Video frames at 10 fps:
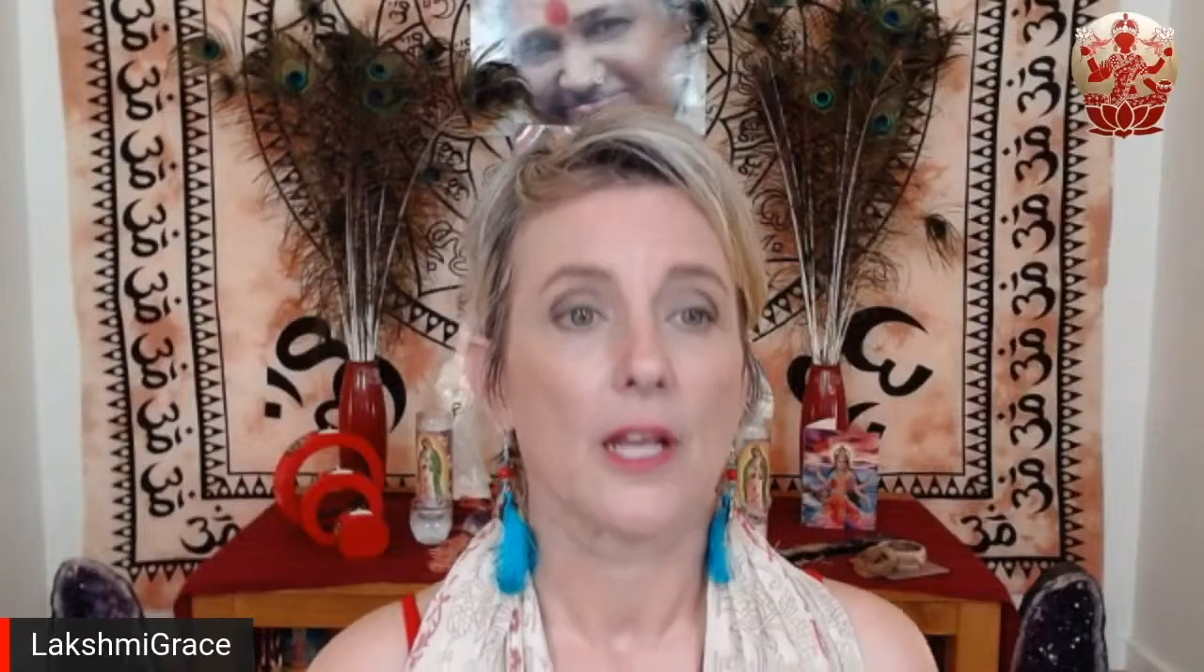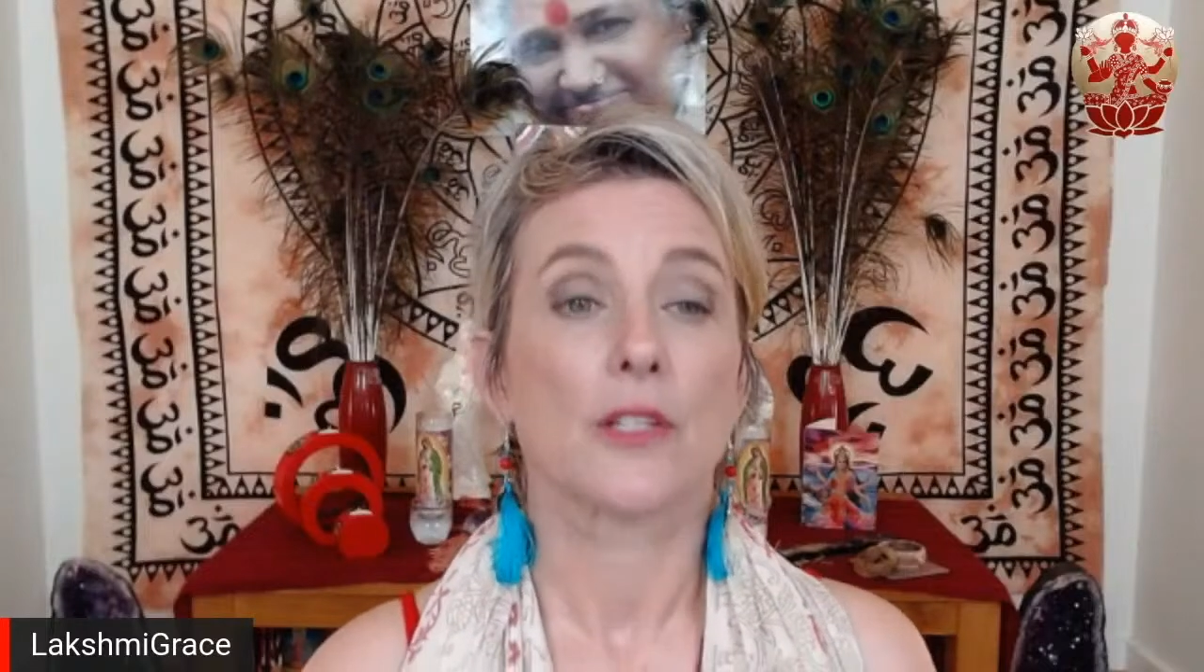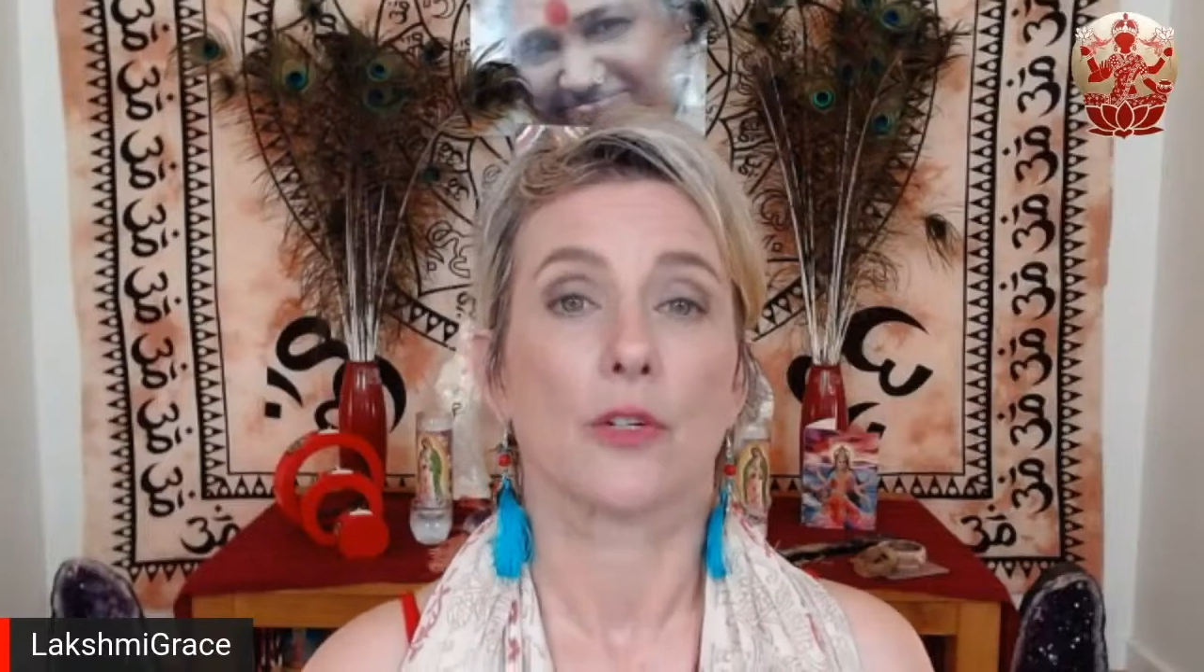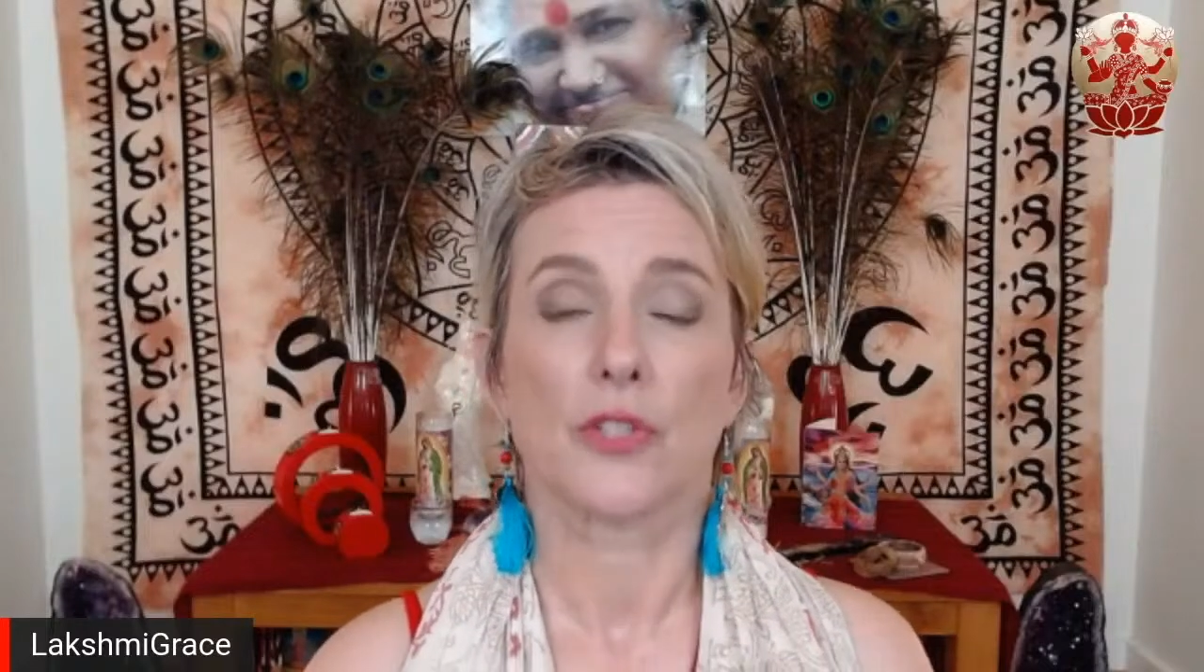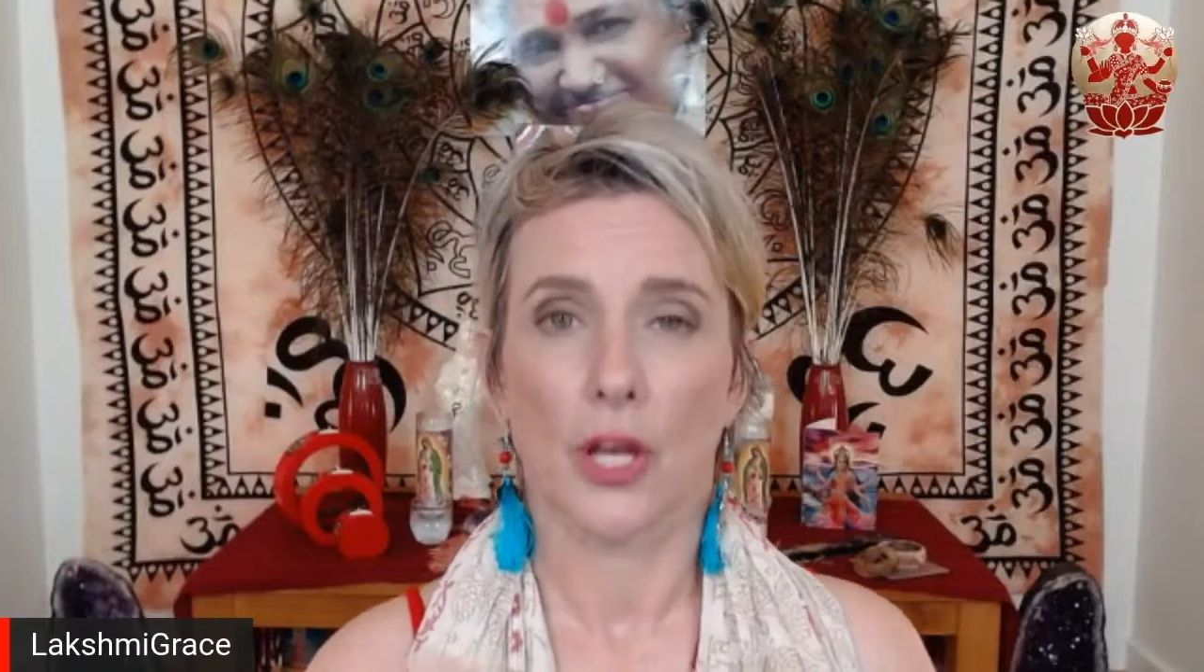
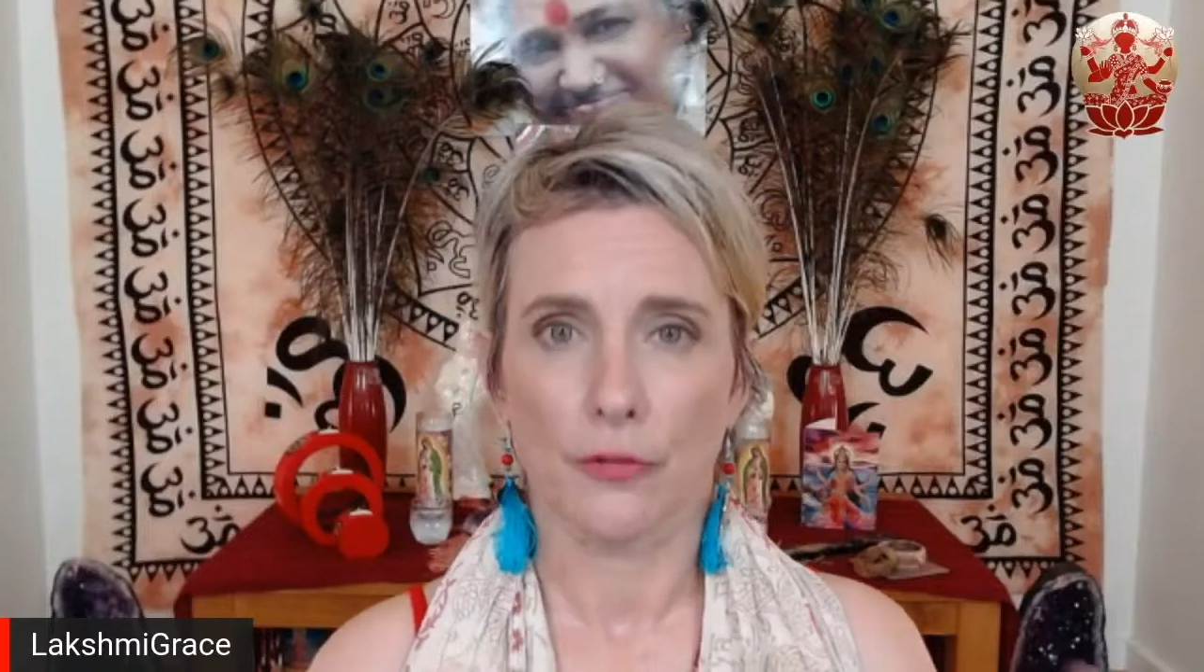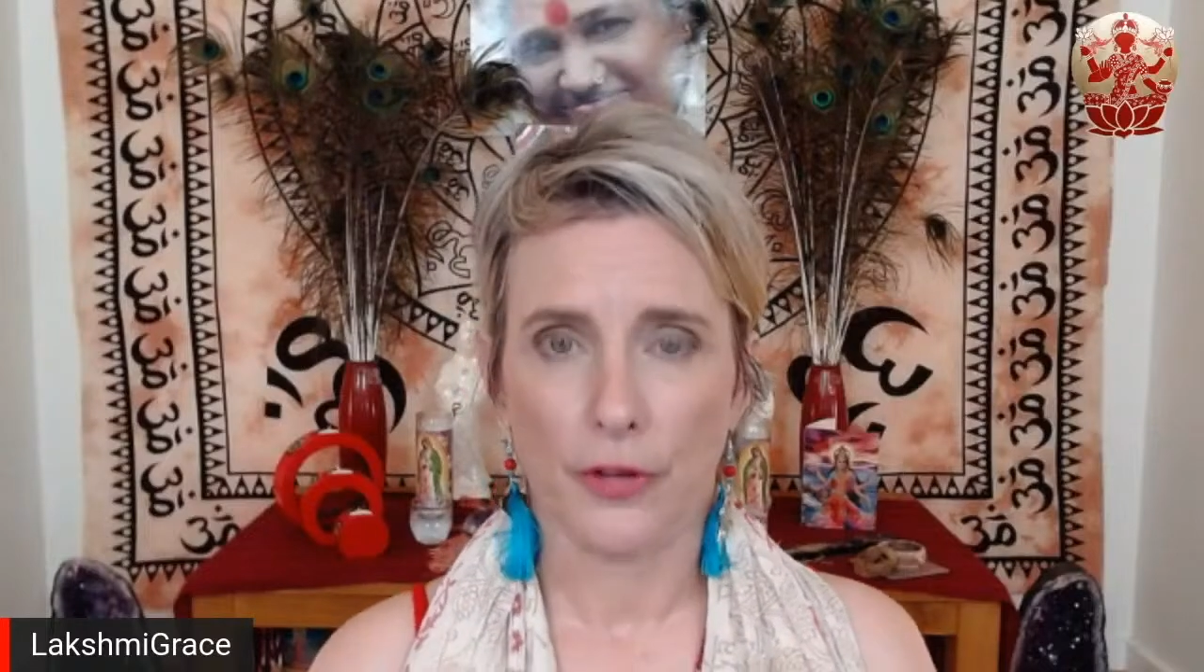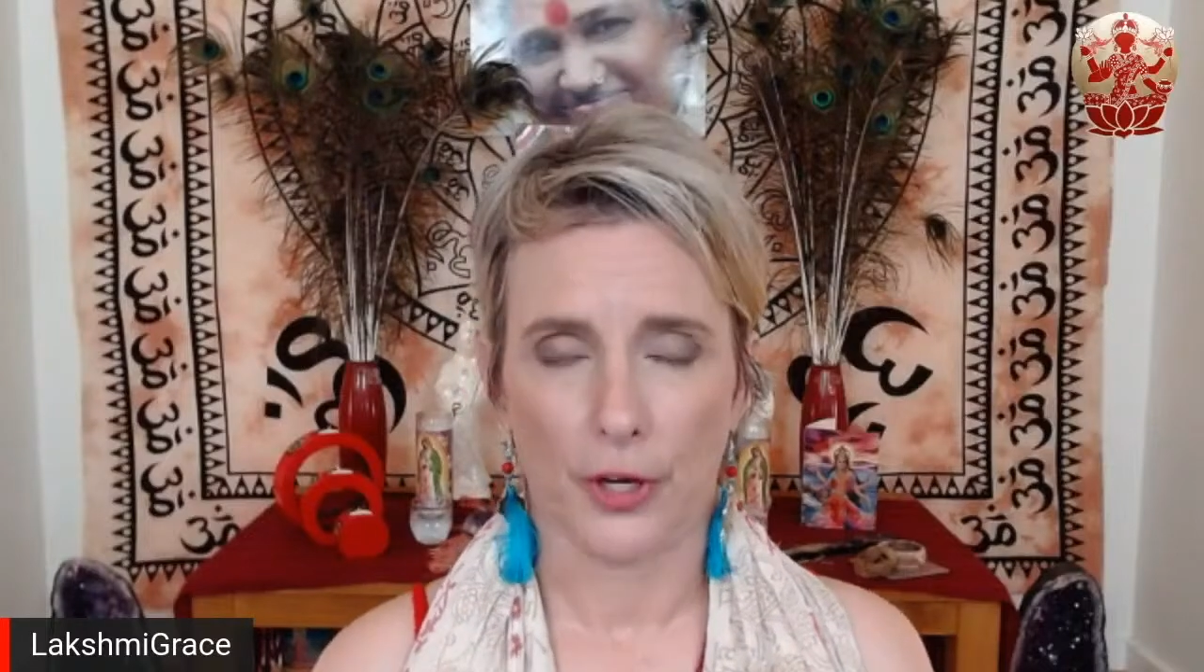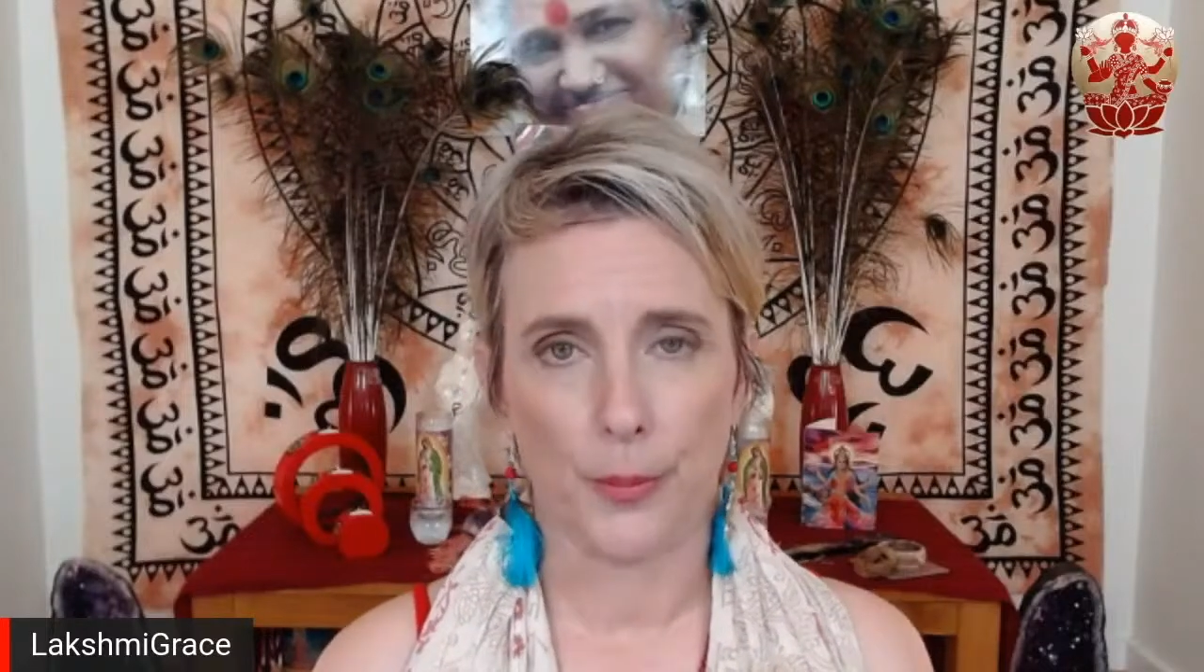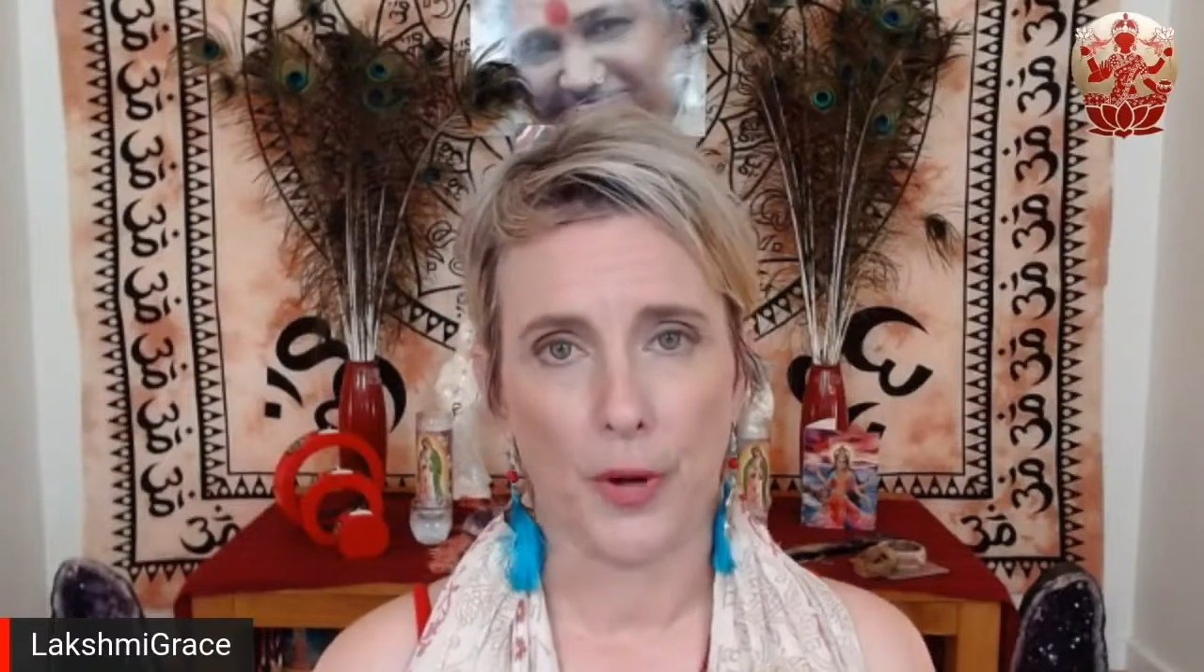So self-care